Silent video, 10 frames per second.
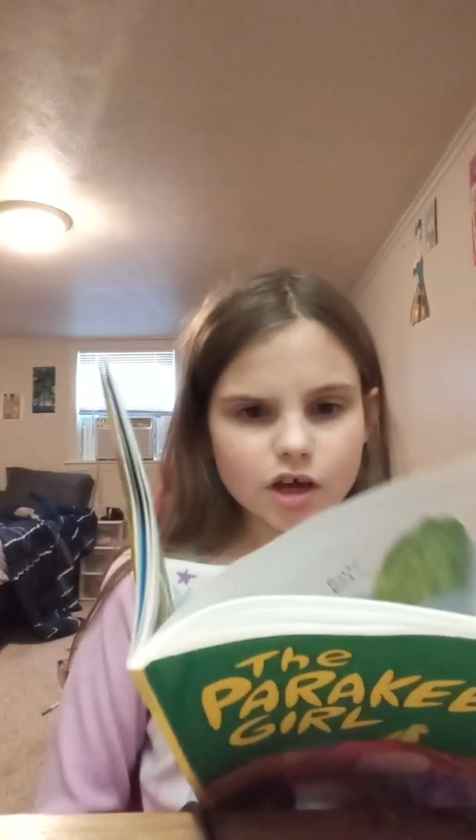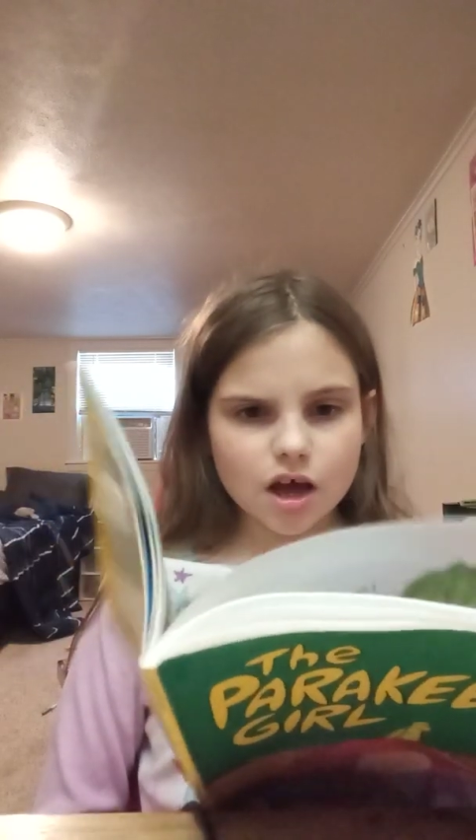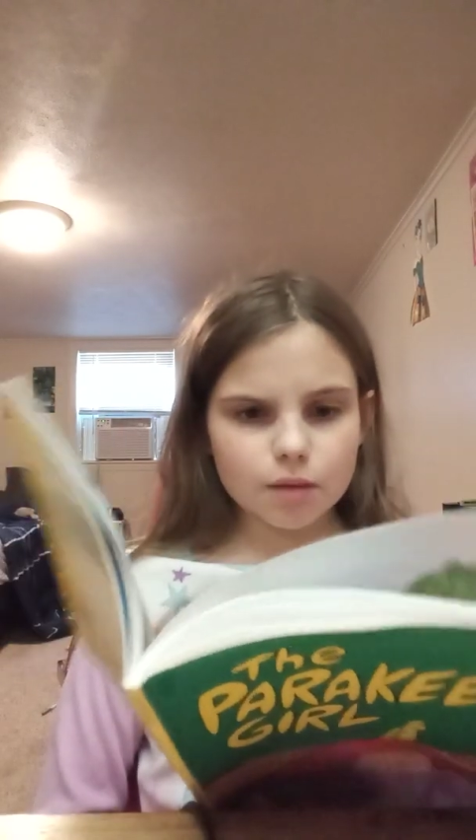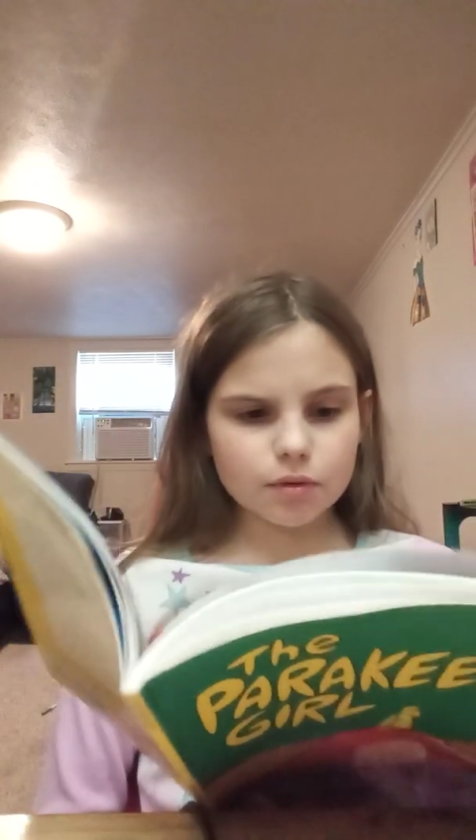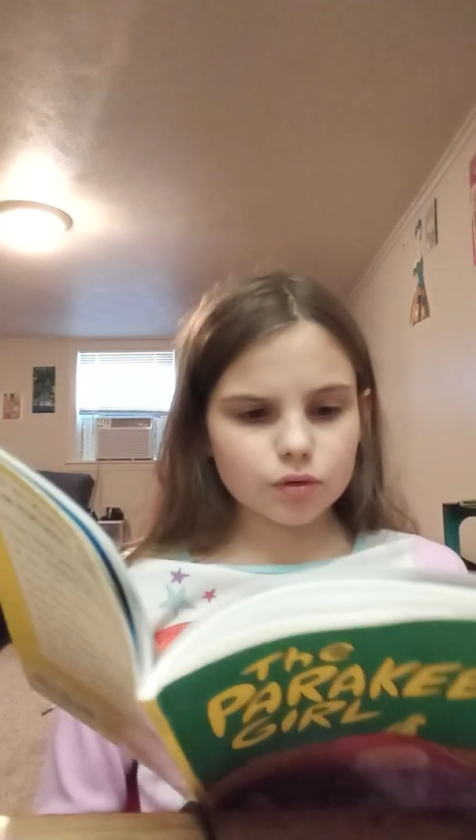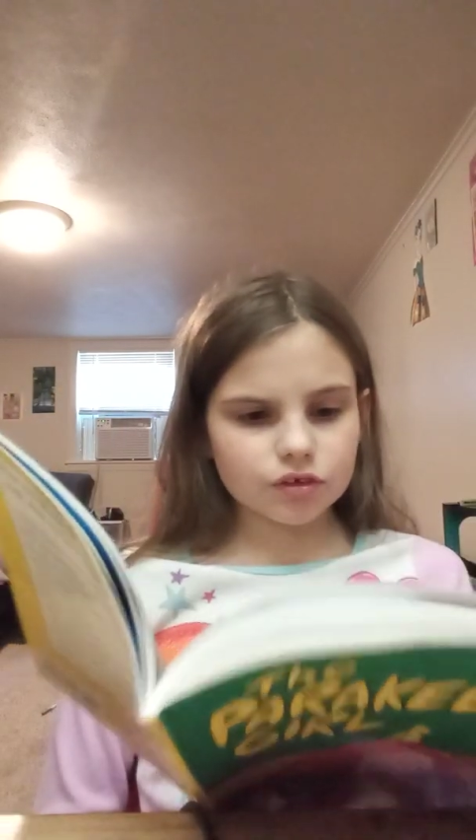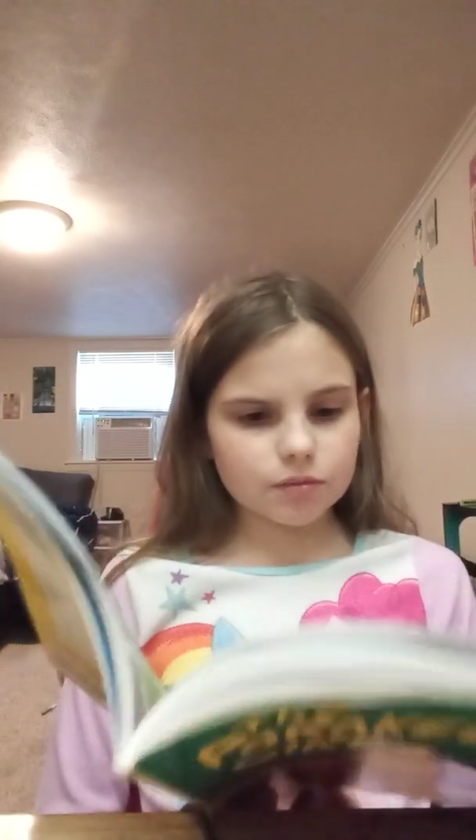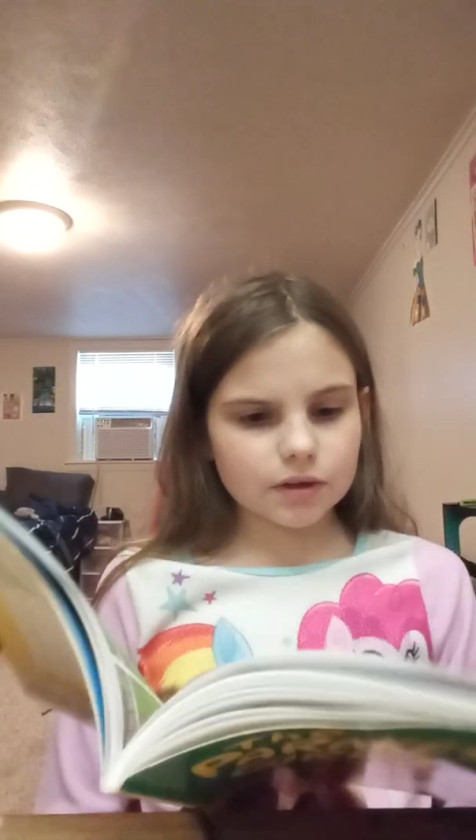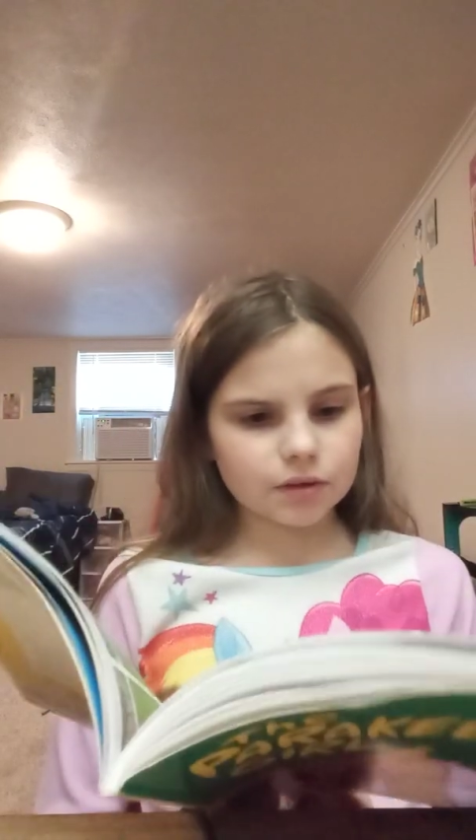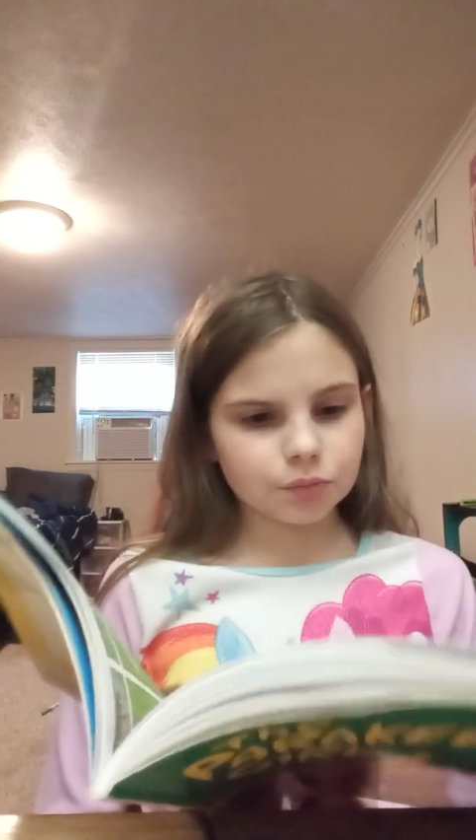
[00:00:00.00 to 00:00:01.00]
Emma went to
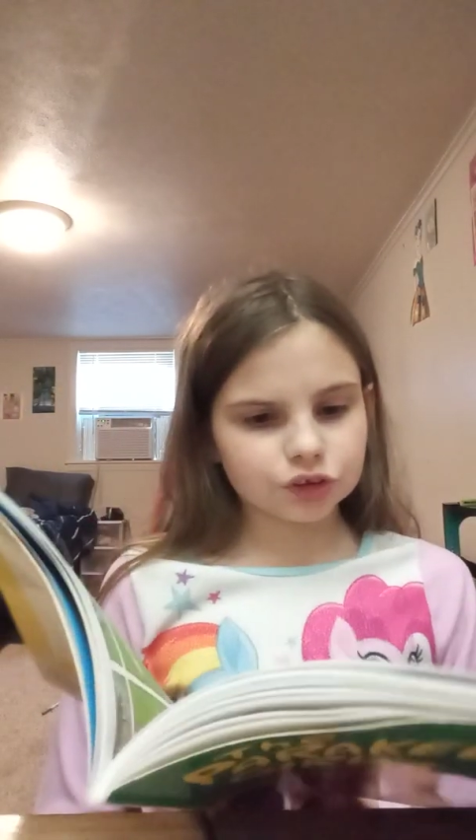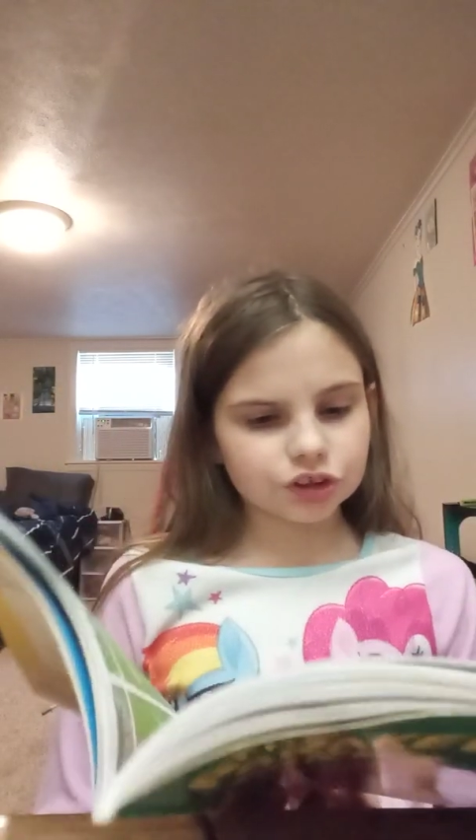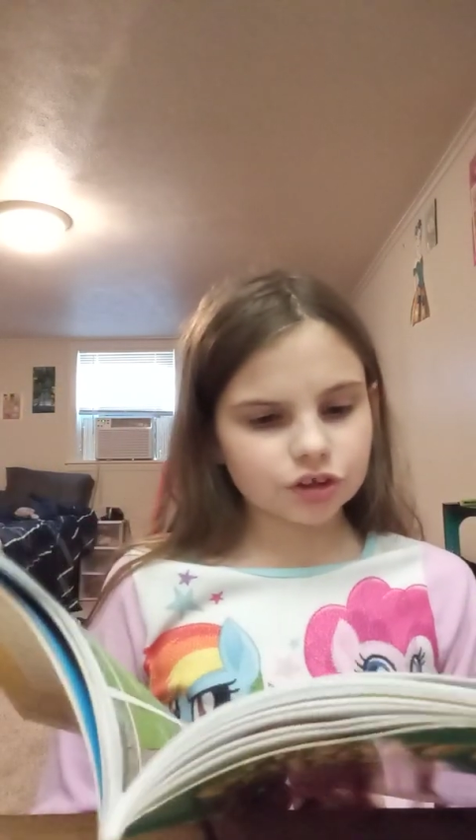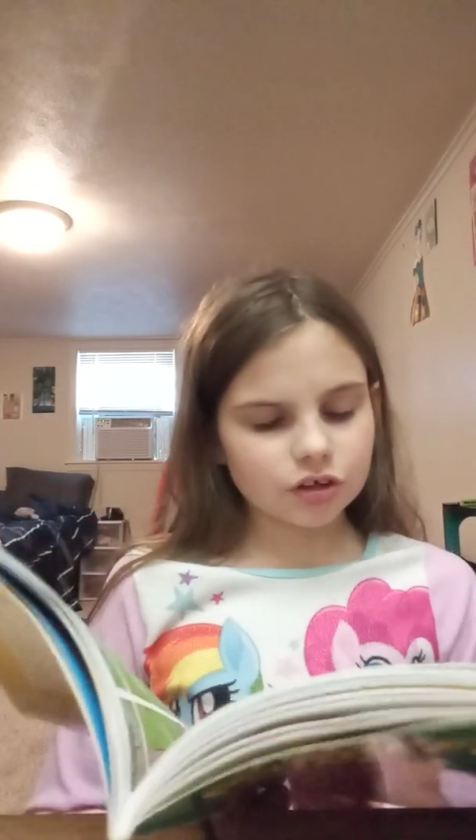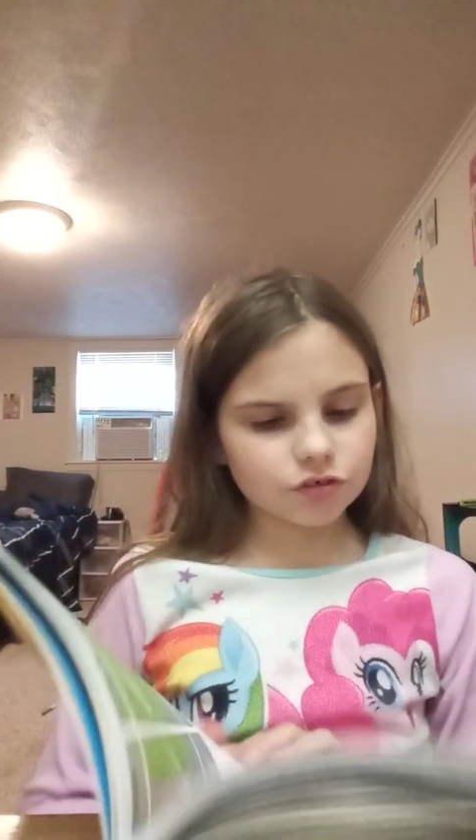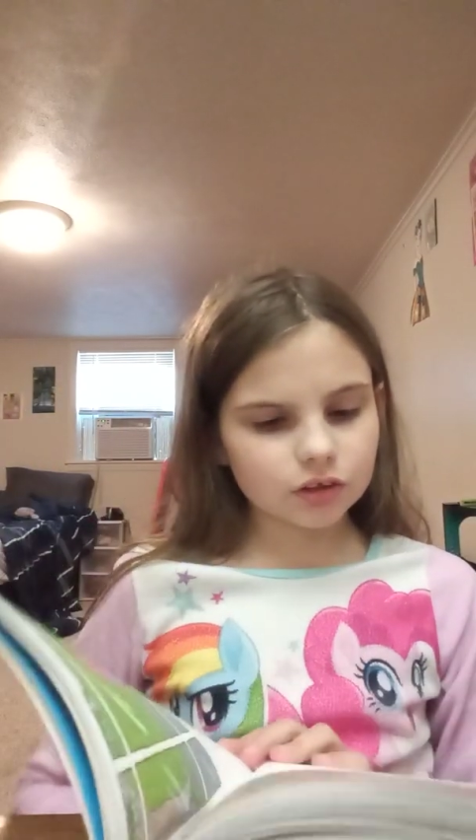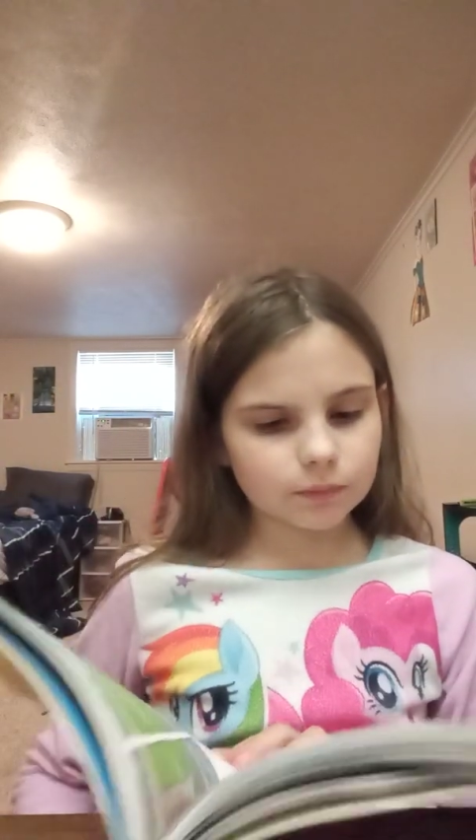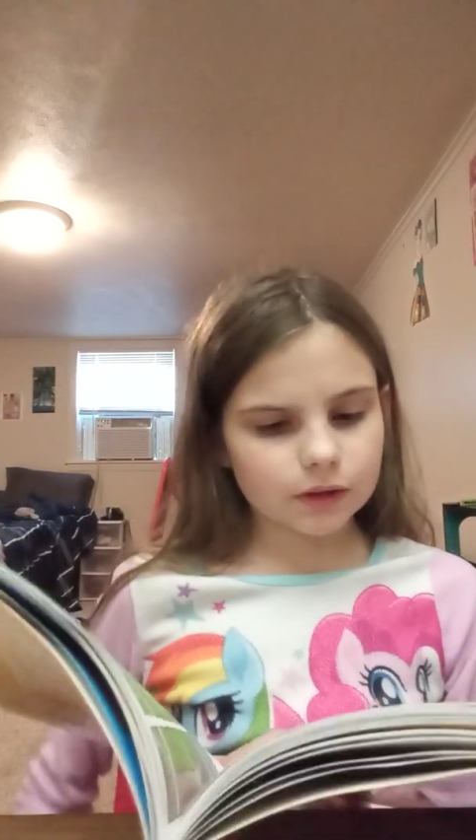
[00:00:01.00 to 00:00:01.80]
bed, but she could not sleep.